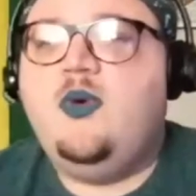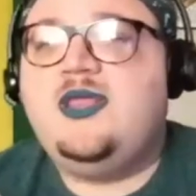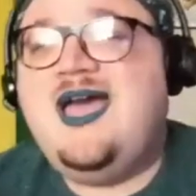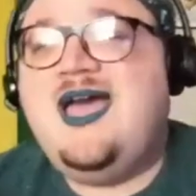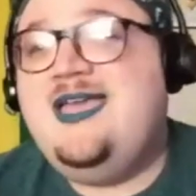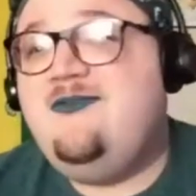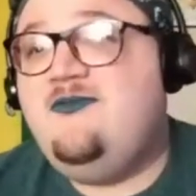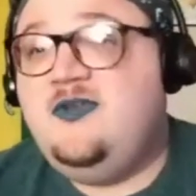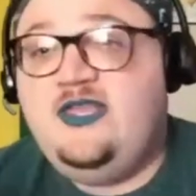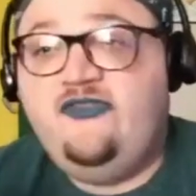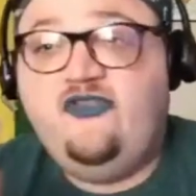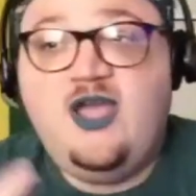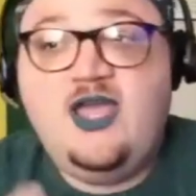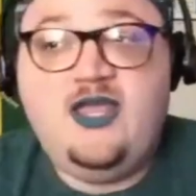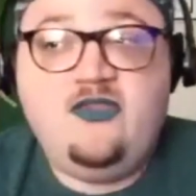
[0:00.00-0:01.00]
I really
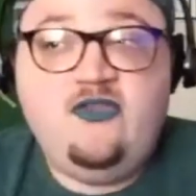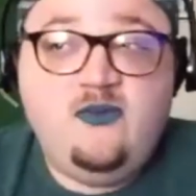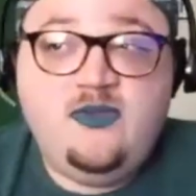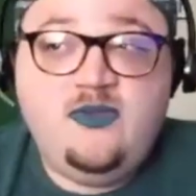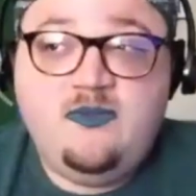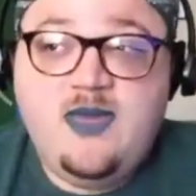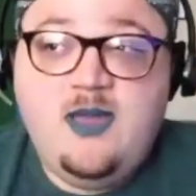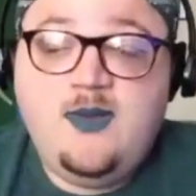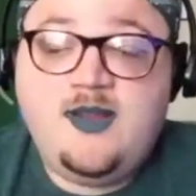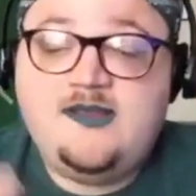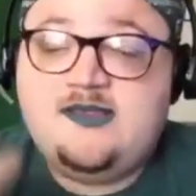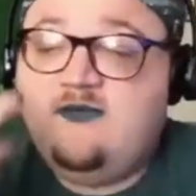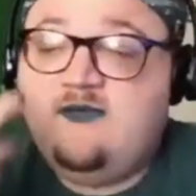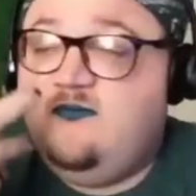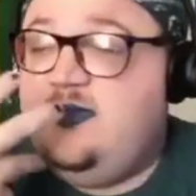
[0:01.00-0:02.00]
try and do with my work is
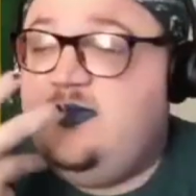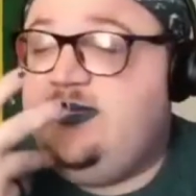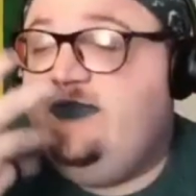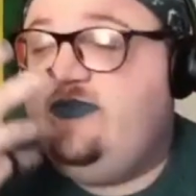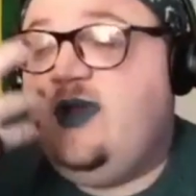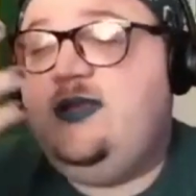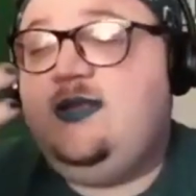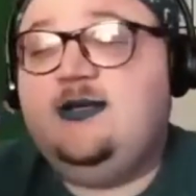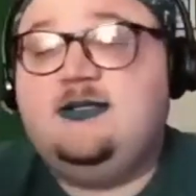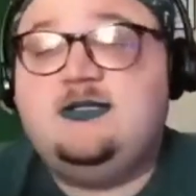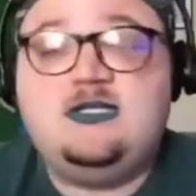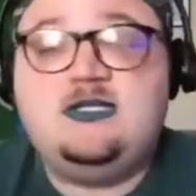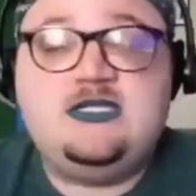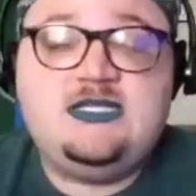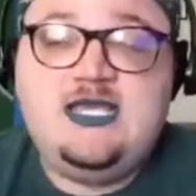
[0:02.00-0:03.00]
I really try and
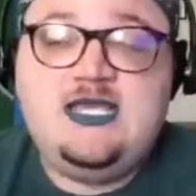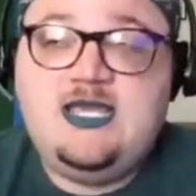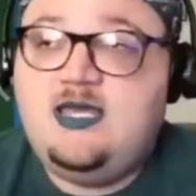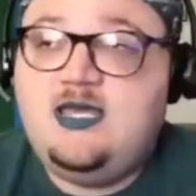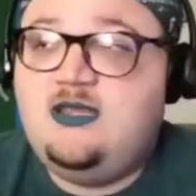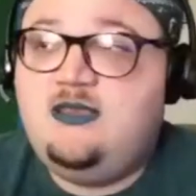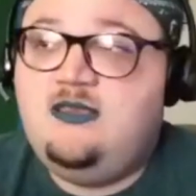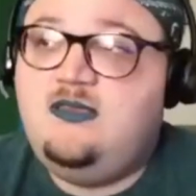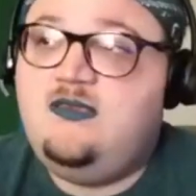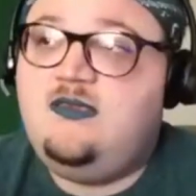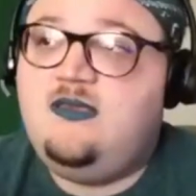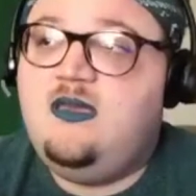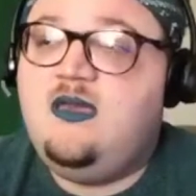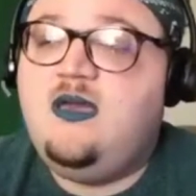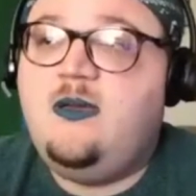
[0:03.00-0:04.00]
understand,
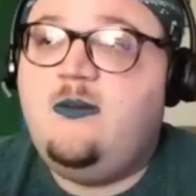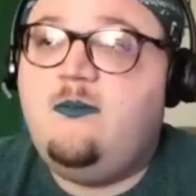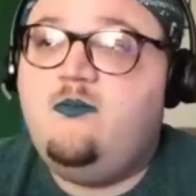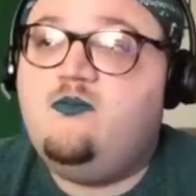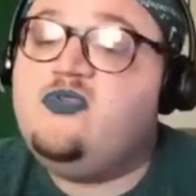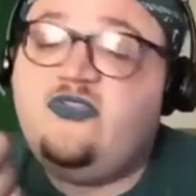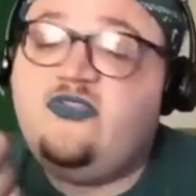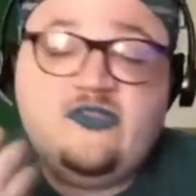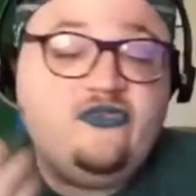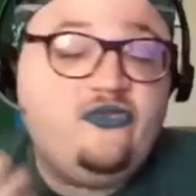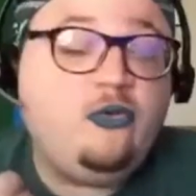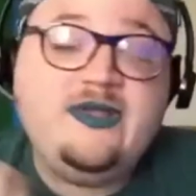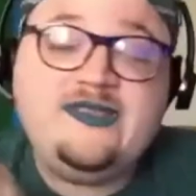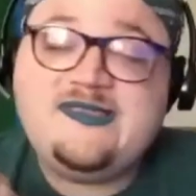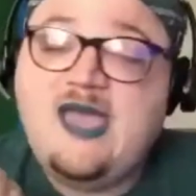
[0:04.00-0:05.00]
which is a
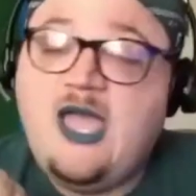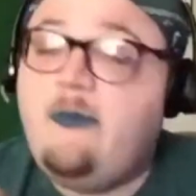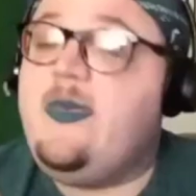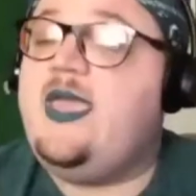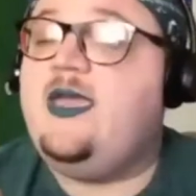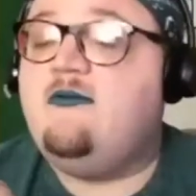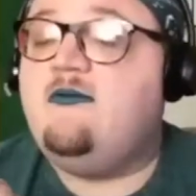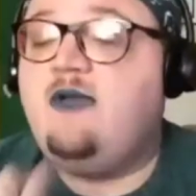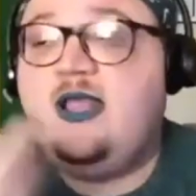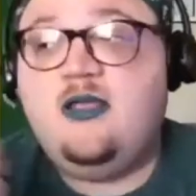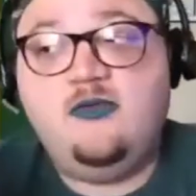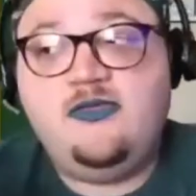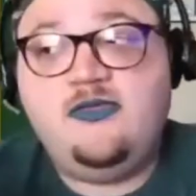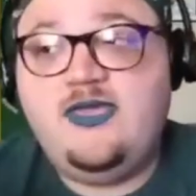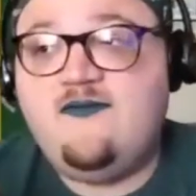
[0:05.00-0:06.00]
choice I make, right? I
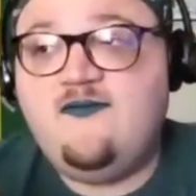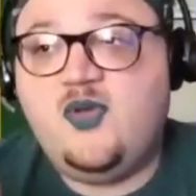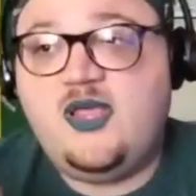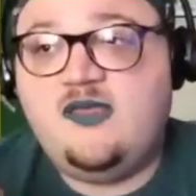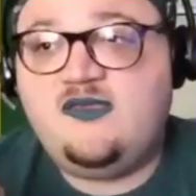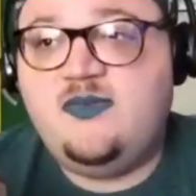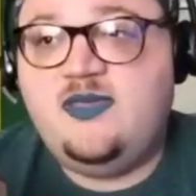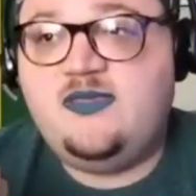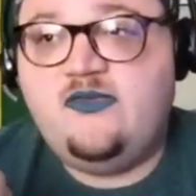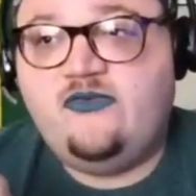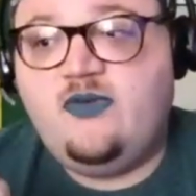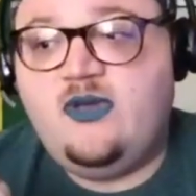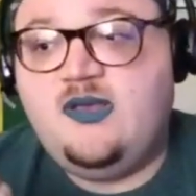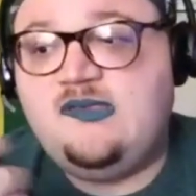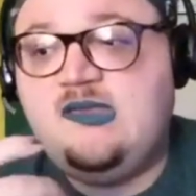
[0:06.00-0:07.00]
don't think everyone has to make this
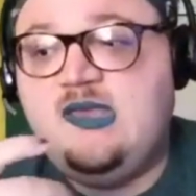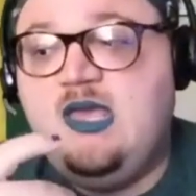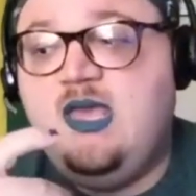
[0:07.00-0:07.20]
choice.